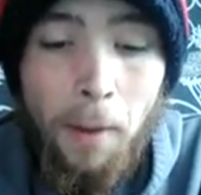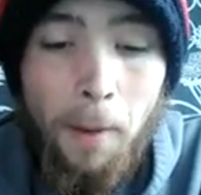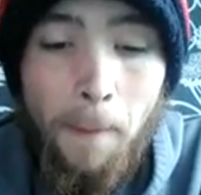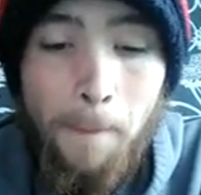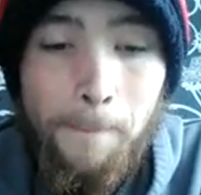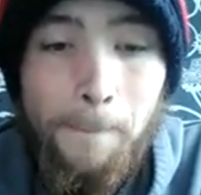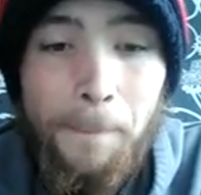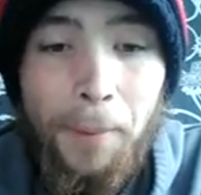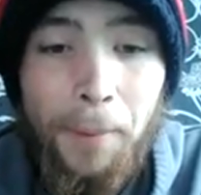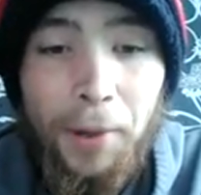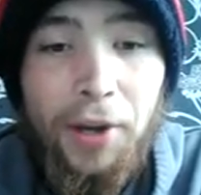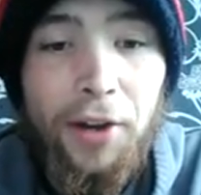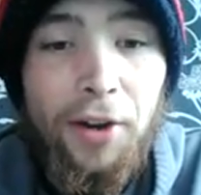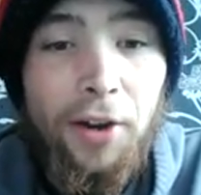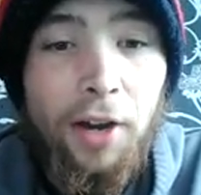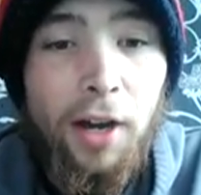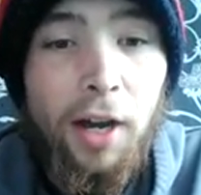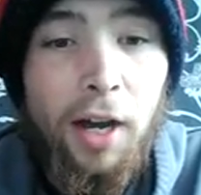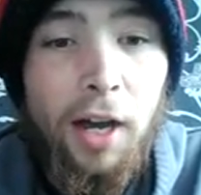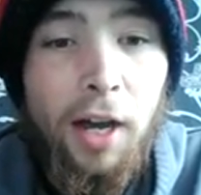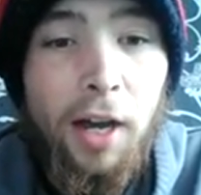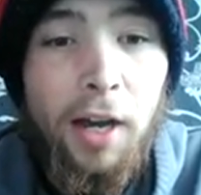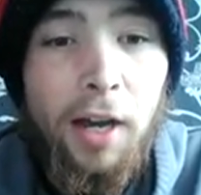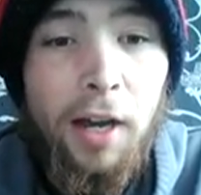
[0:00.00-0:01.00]
But
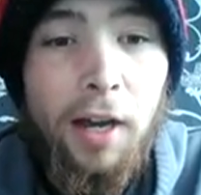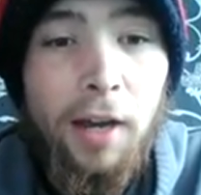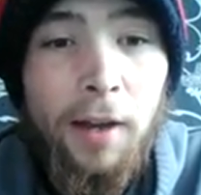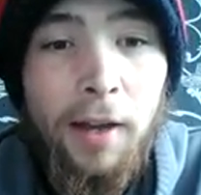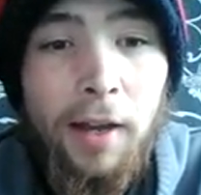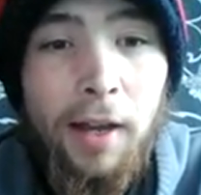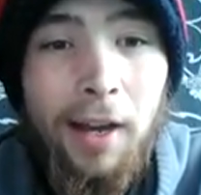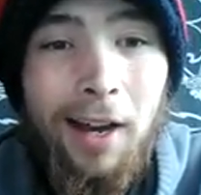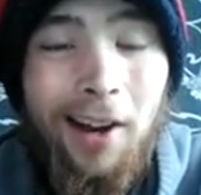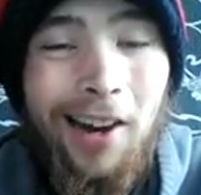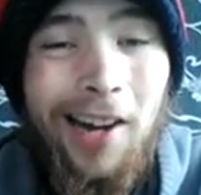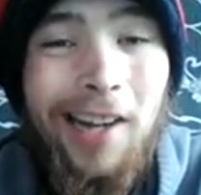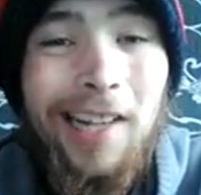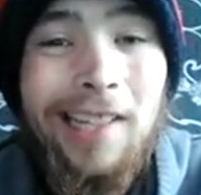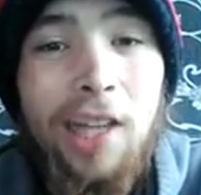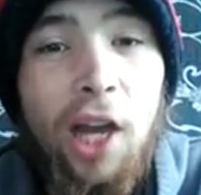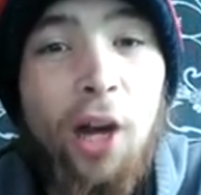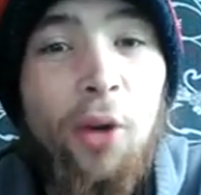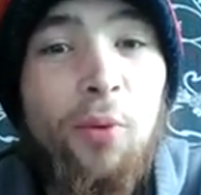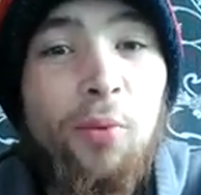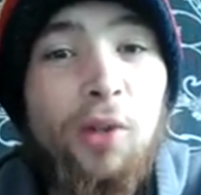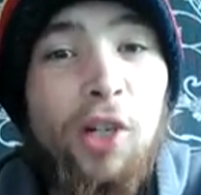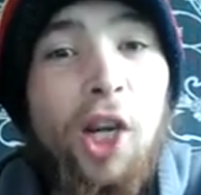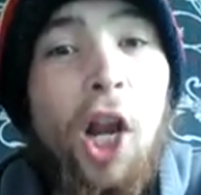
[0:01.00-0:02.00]
I
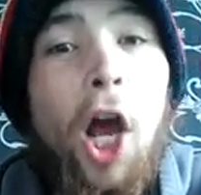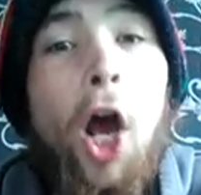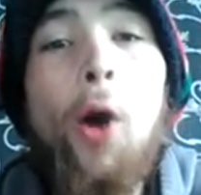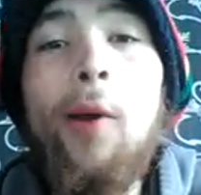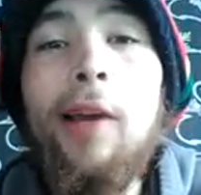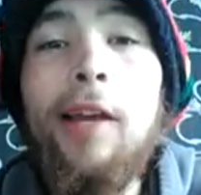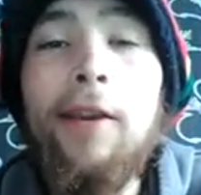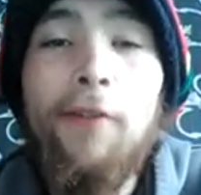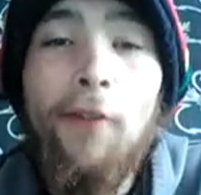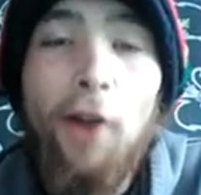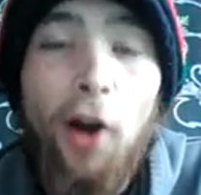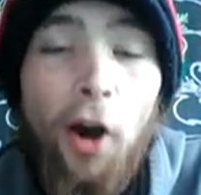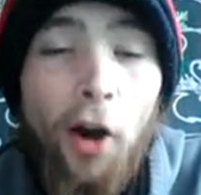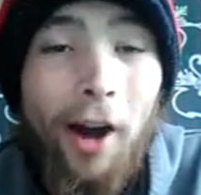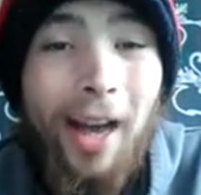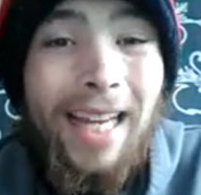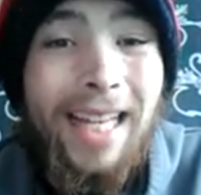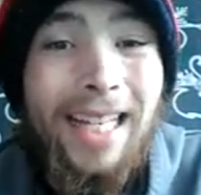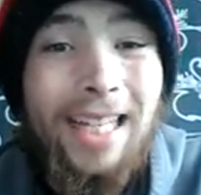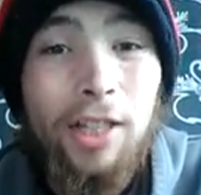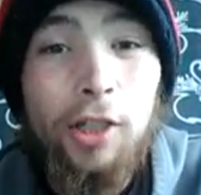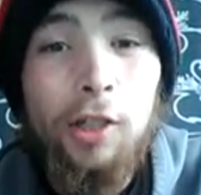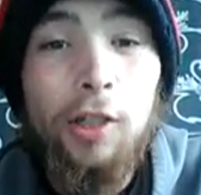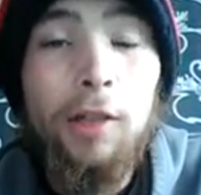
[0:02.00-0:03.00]
don't know if
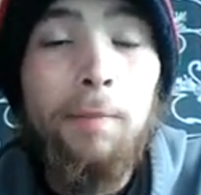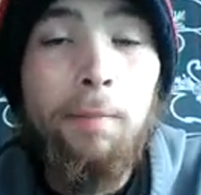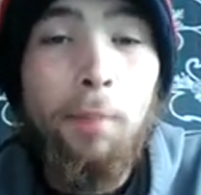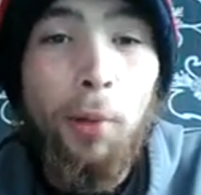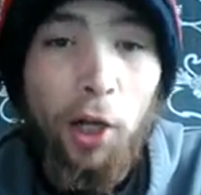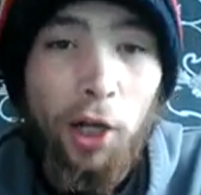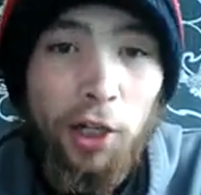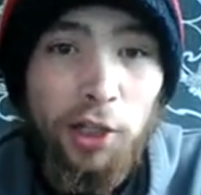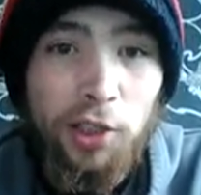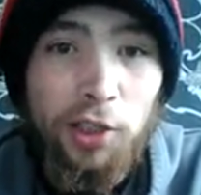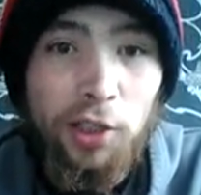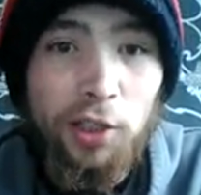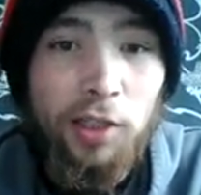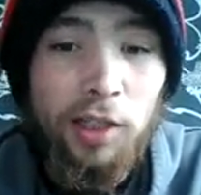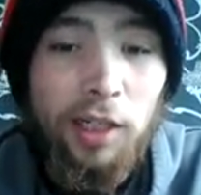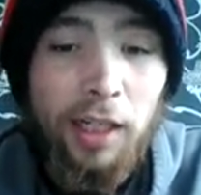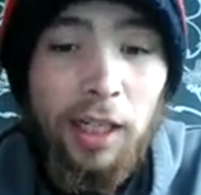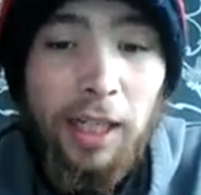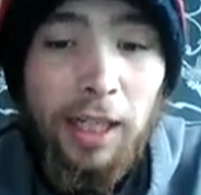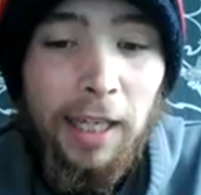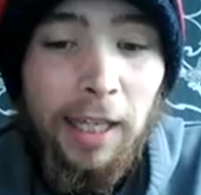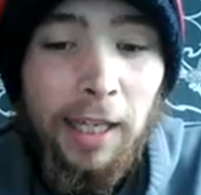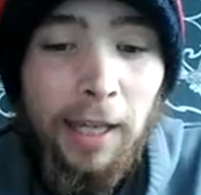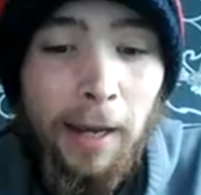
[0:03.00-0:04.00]
I could
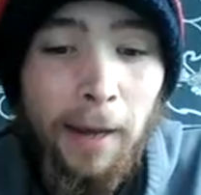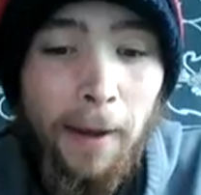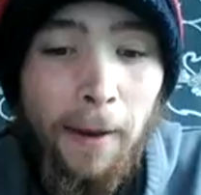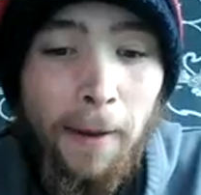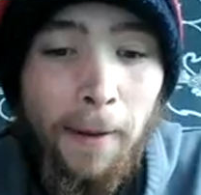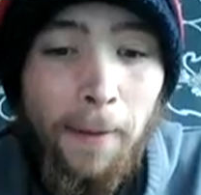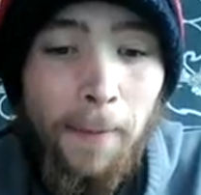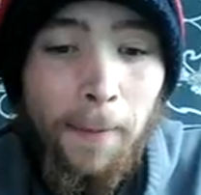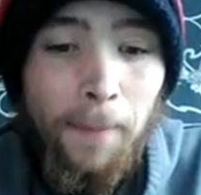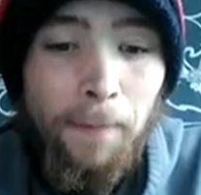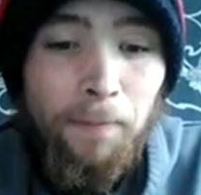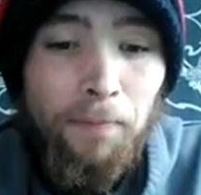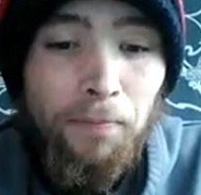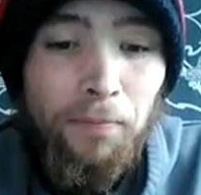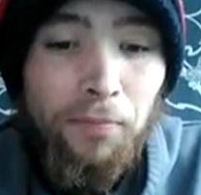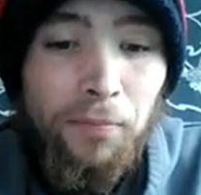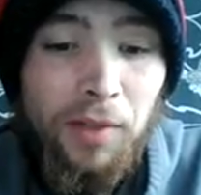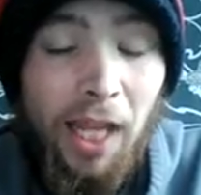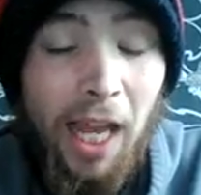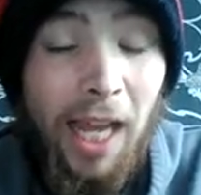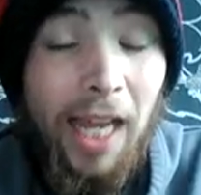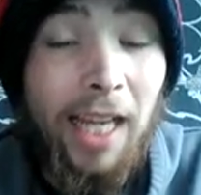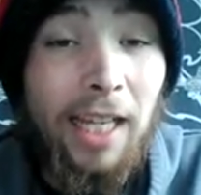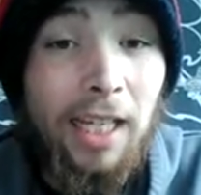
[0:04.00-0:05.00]
personally
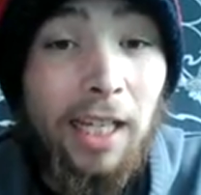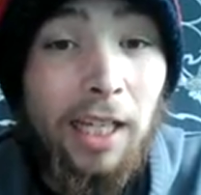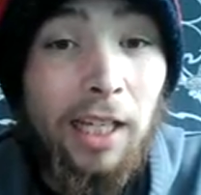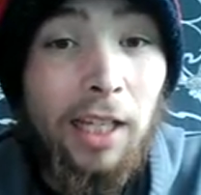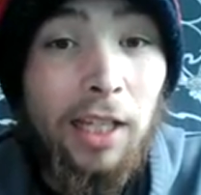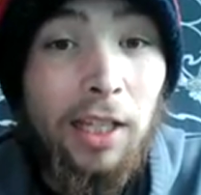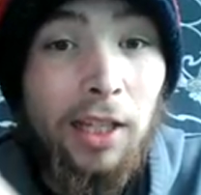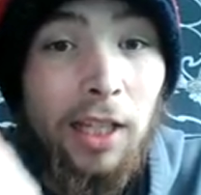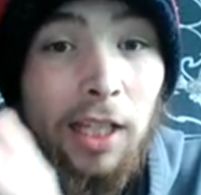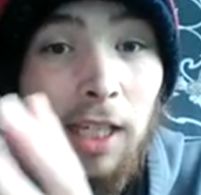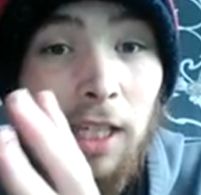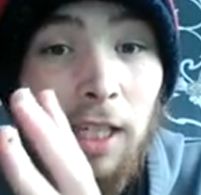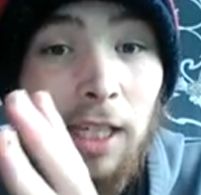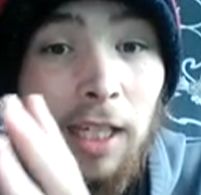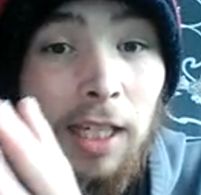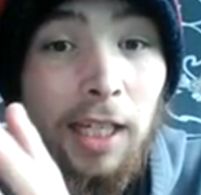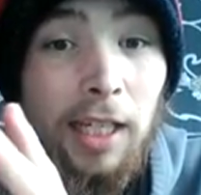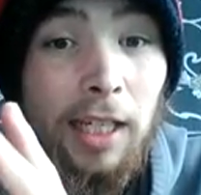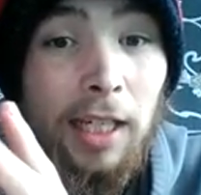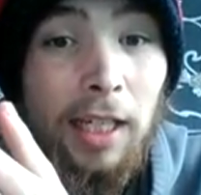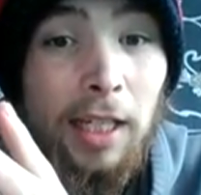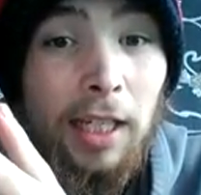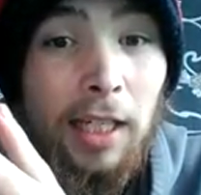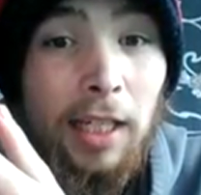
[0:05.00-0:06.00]
take
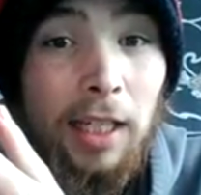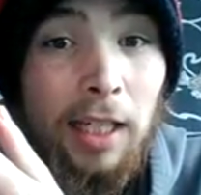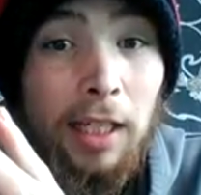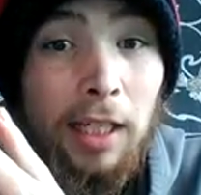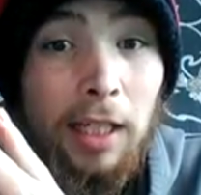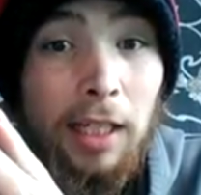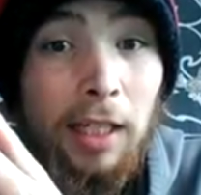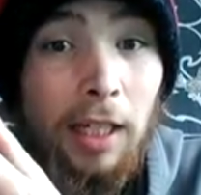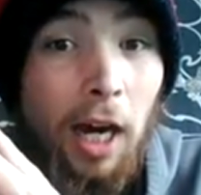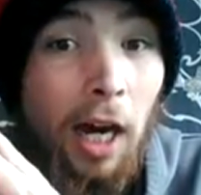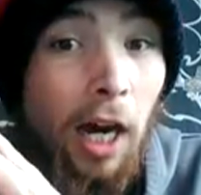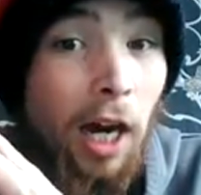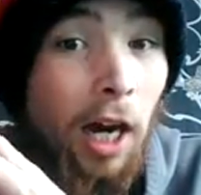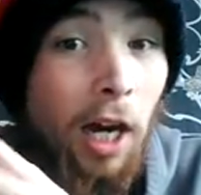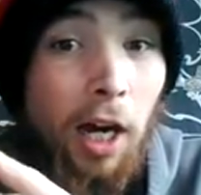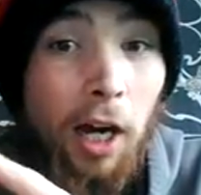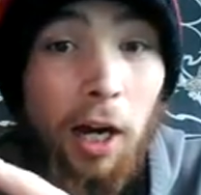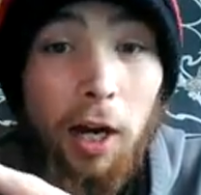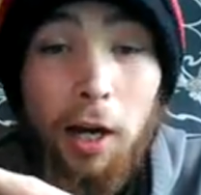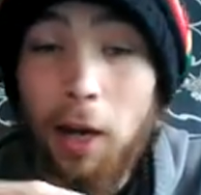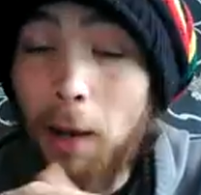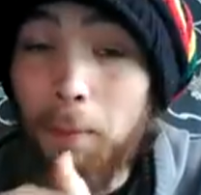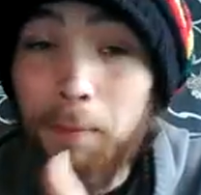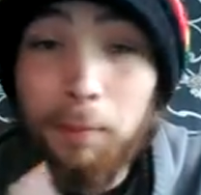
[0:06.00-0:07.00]
the
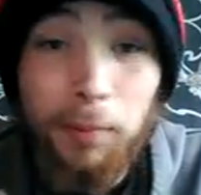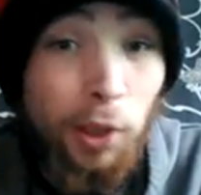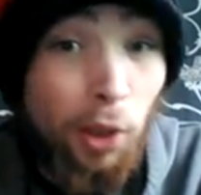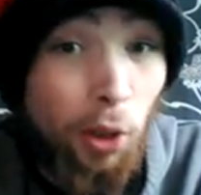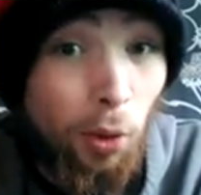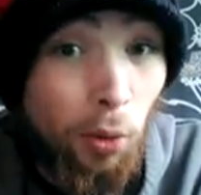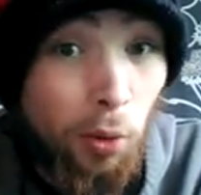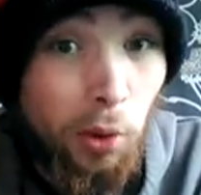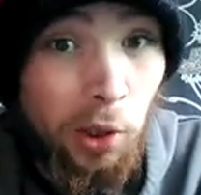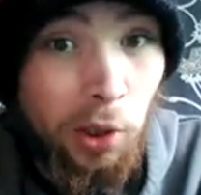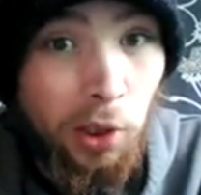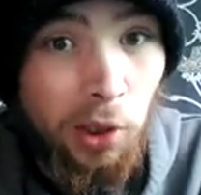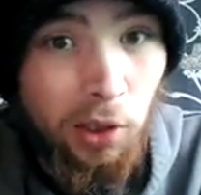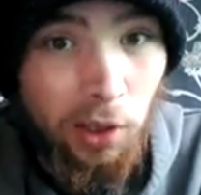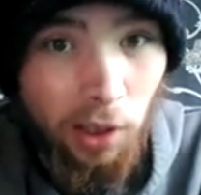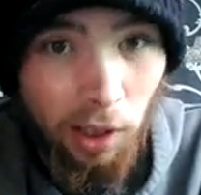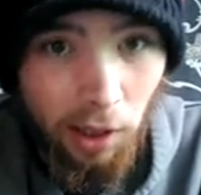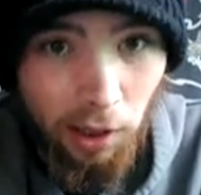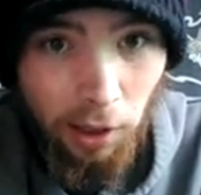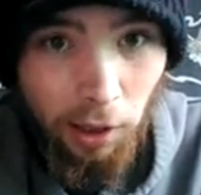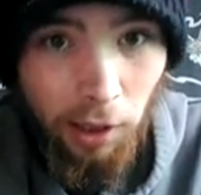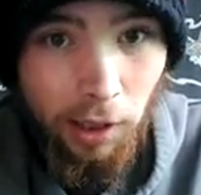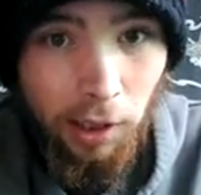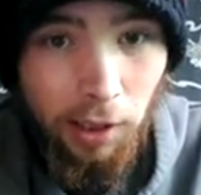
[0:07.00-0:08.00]
abuse
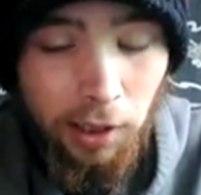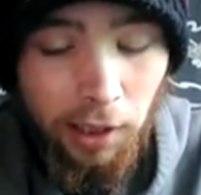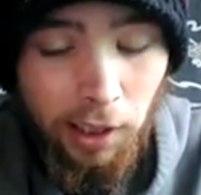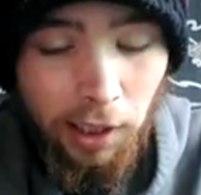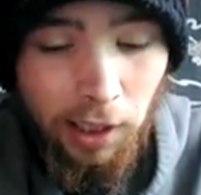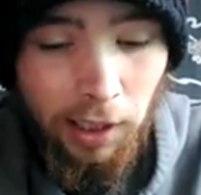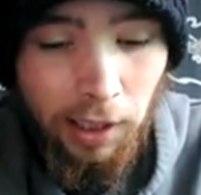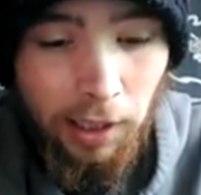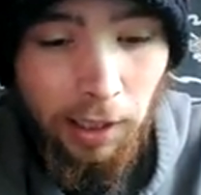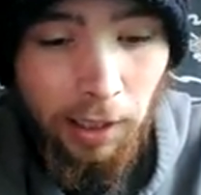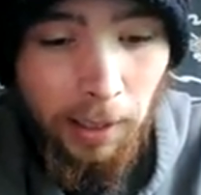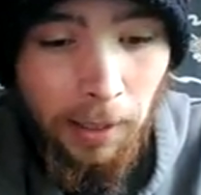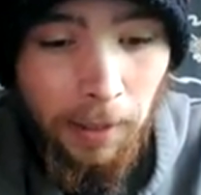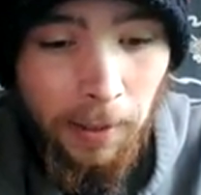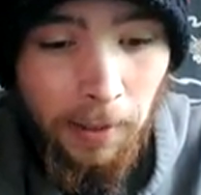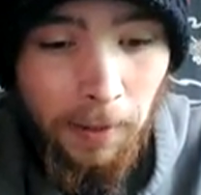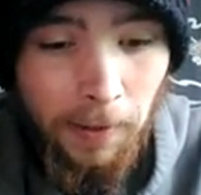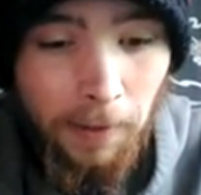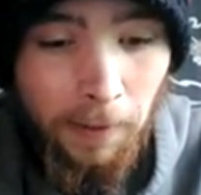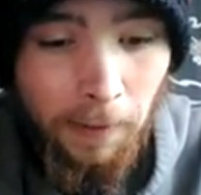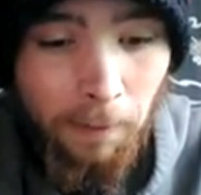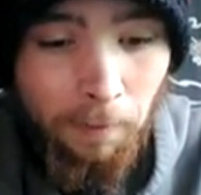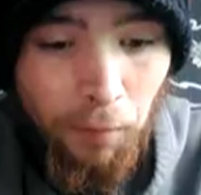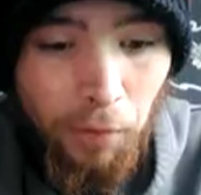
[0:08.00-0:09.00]
that the
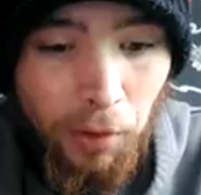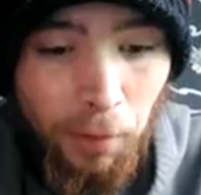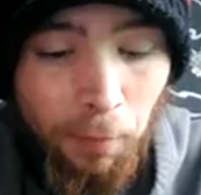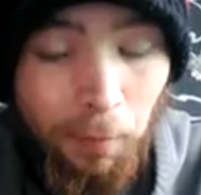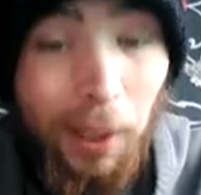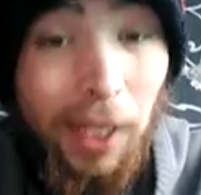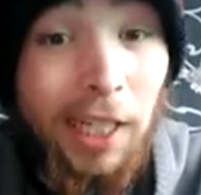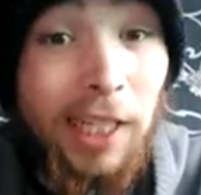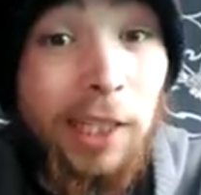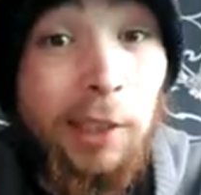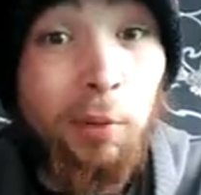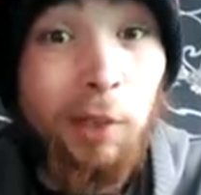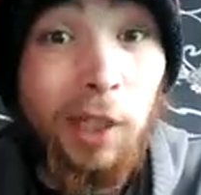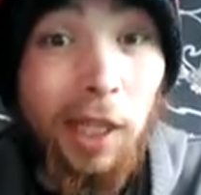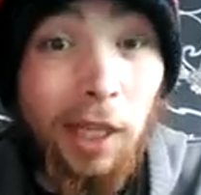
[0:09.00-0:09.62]
police